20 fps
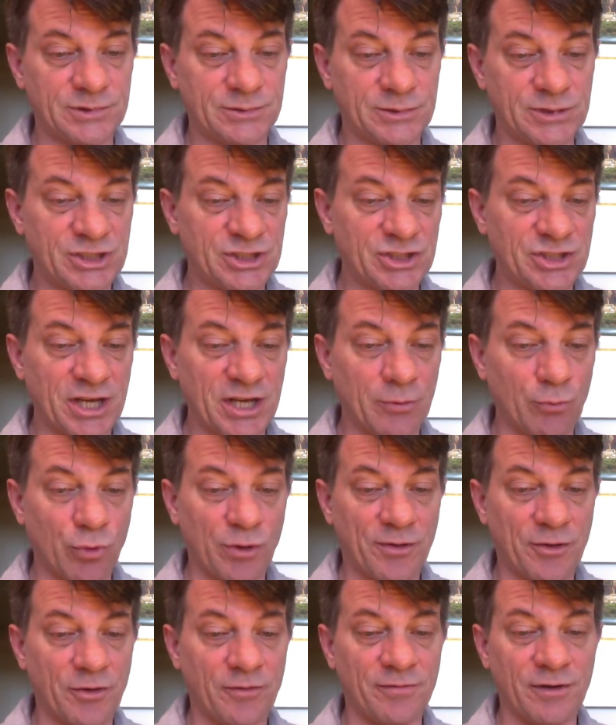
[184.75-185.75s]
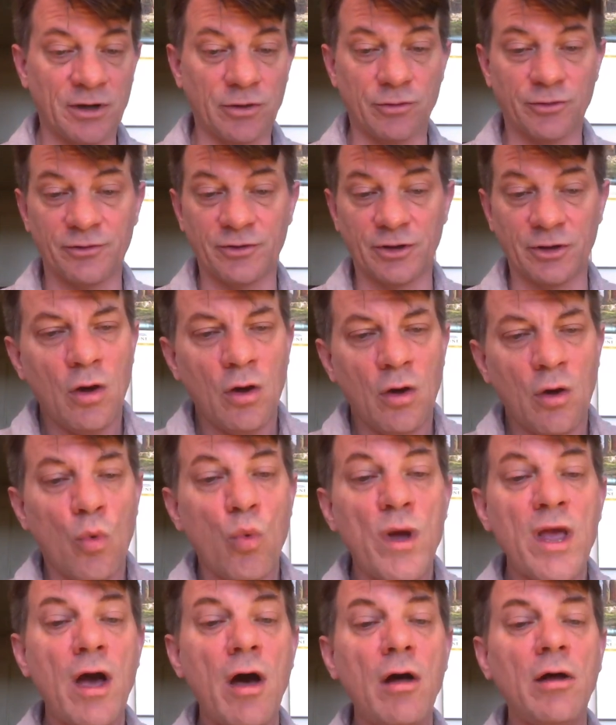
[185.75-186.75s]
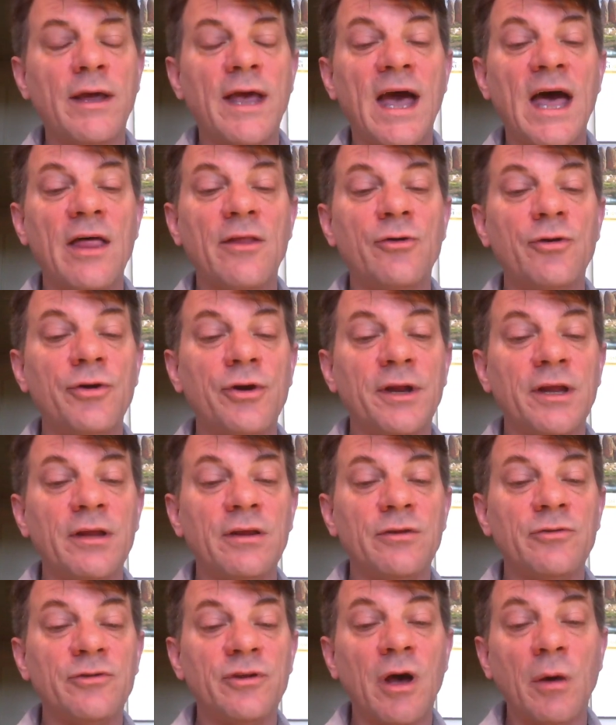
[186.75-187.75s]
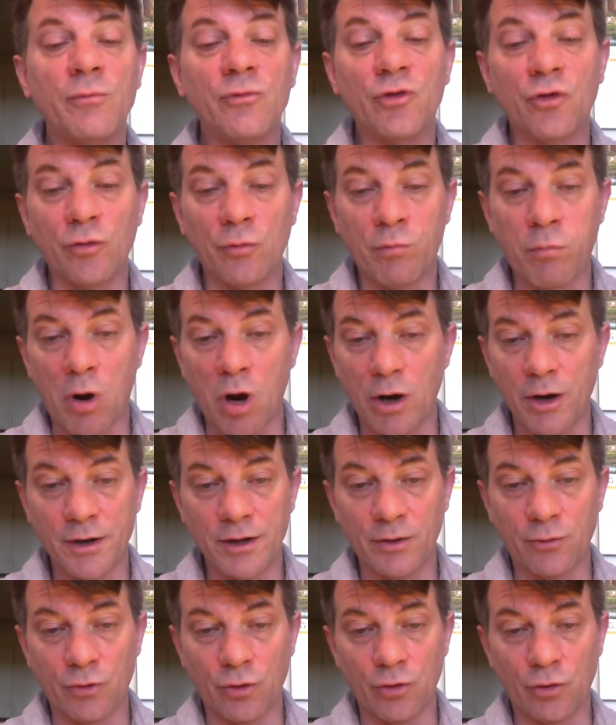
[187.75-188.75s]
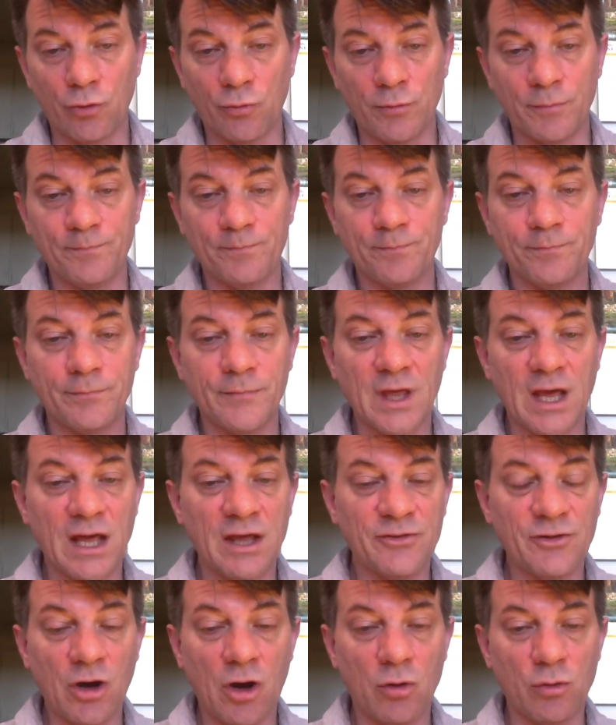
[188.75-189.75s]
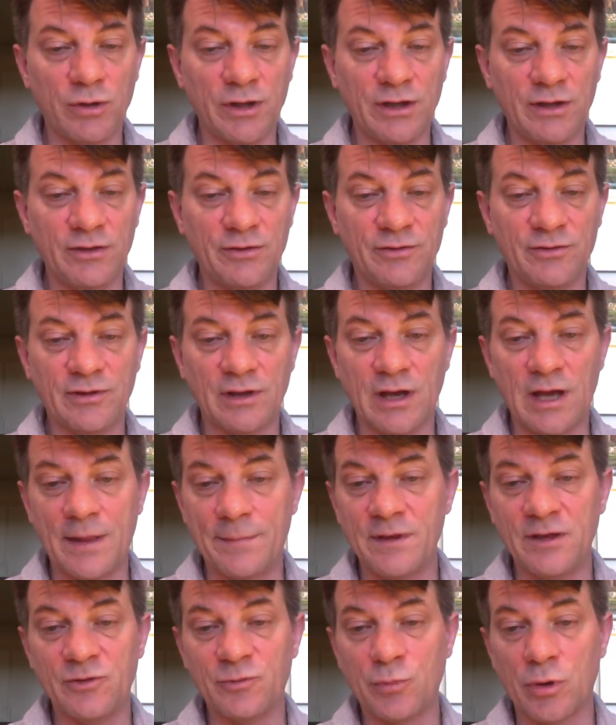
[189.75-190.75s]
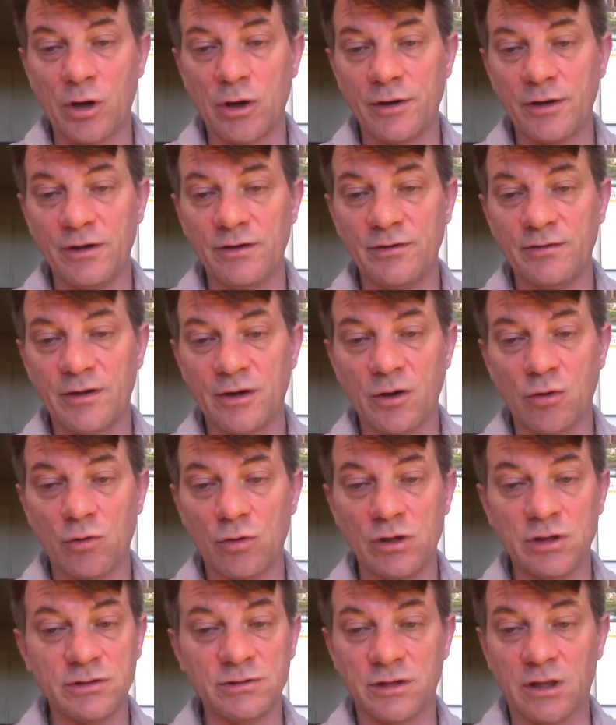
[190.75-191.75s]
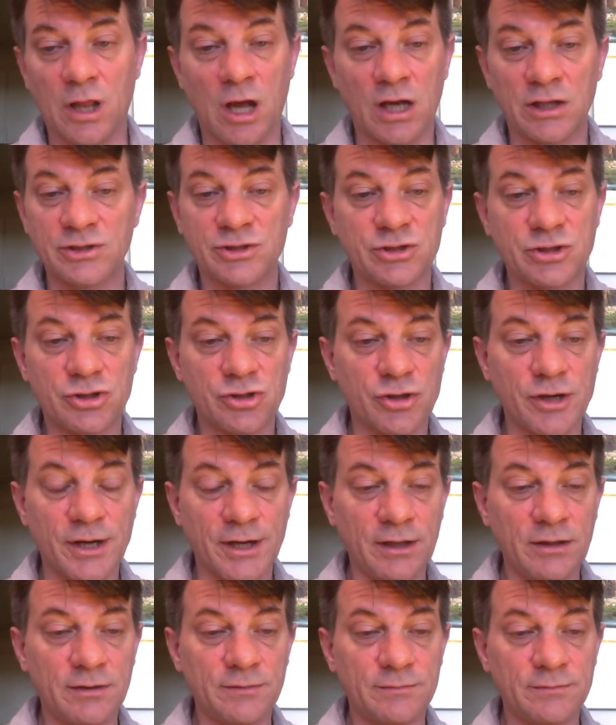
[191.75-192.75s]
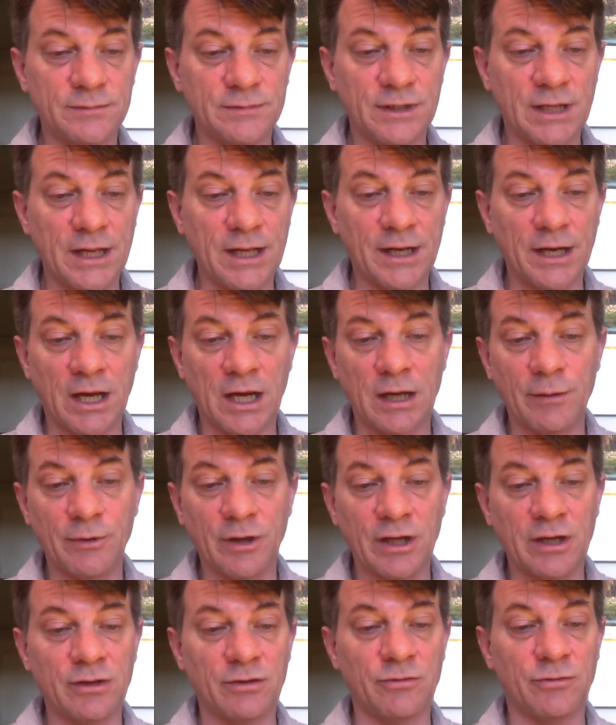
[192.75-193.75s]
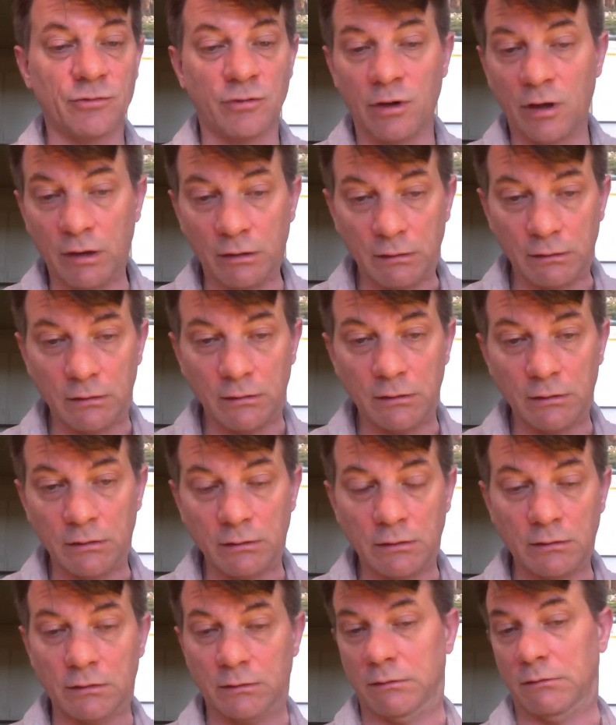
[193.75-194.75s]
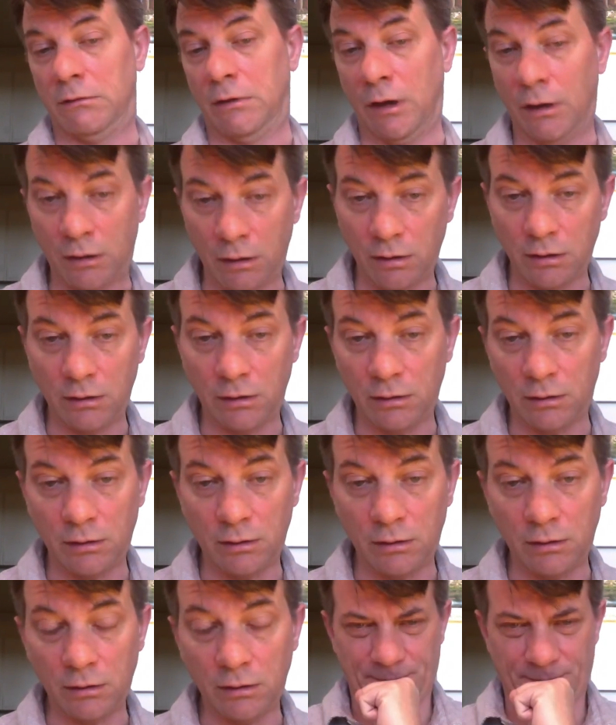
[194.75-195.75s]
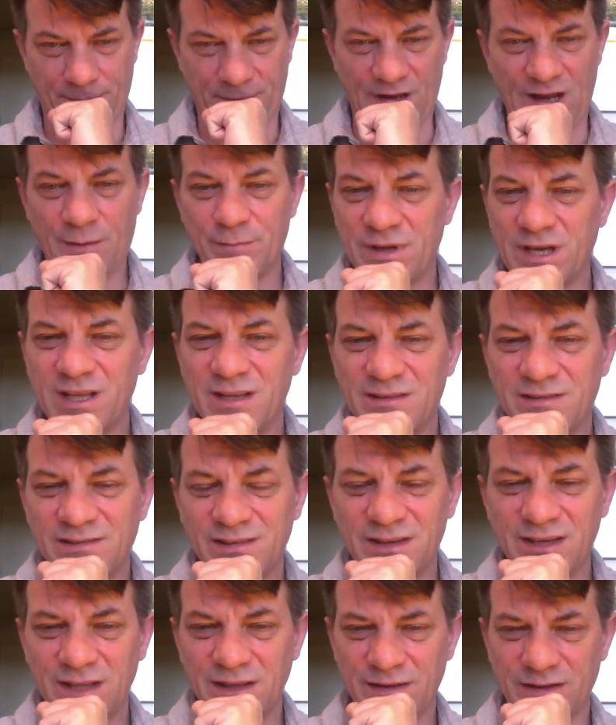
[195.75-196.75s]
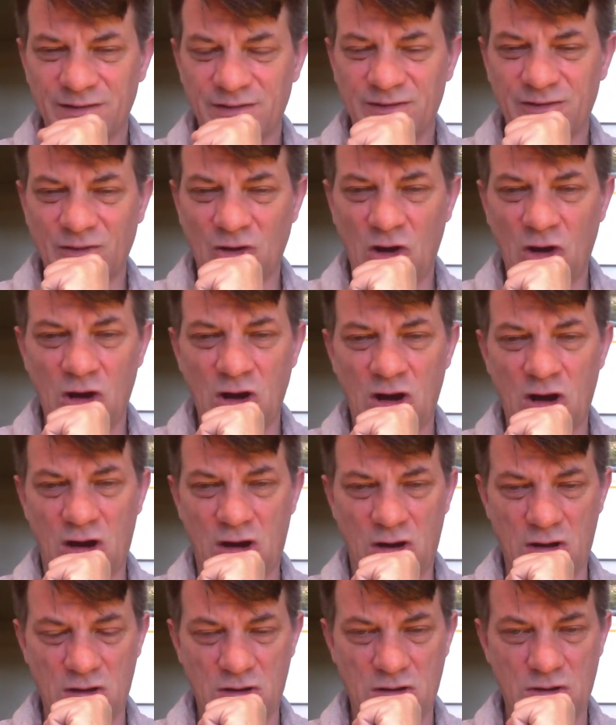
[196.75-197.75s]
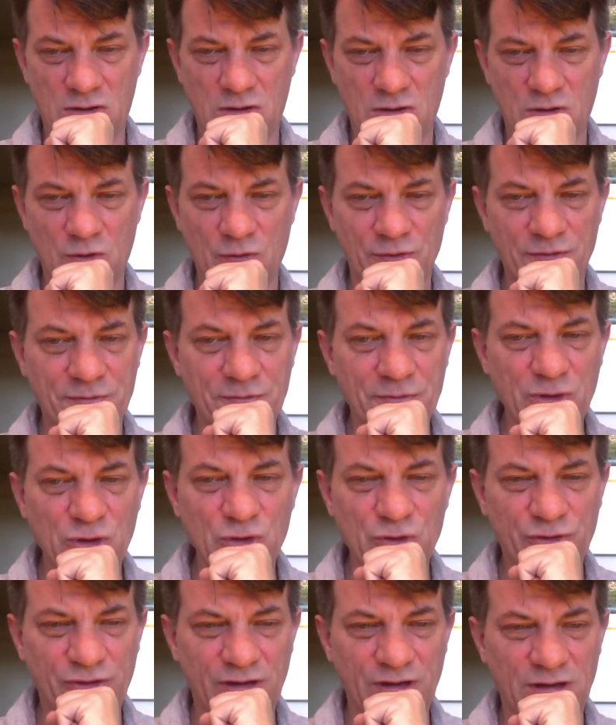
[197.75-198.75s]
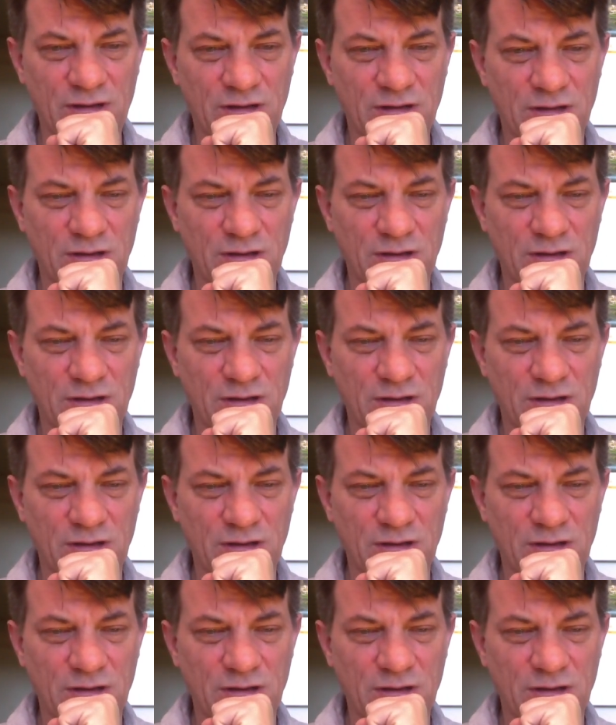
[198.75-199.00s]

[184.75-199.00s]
stick it with their. We all gathered in some sort of party room. As always, at these parties, there was lots to drink, and I'm getting drunker and drunker. I begin singing this song, or the music,